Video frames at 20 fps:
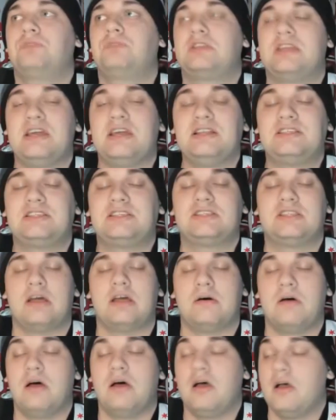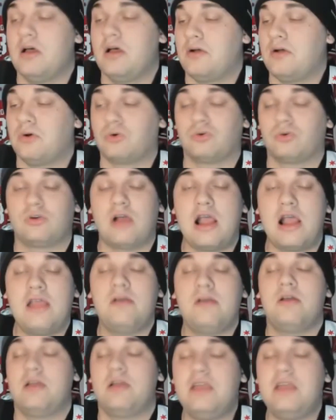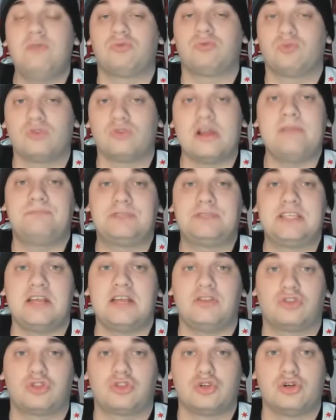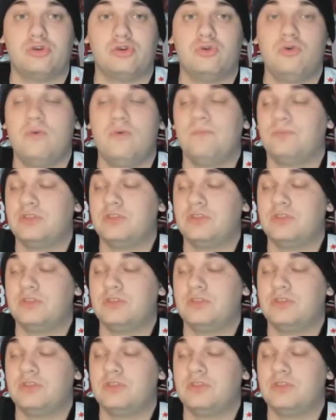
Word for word: gets the right he rips it through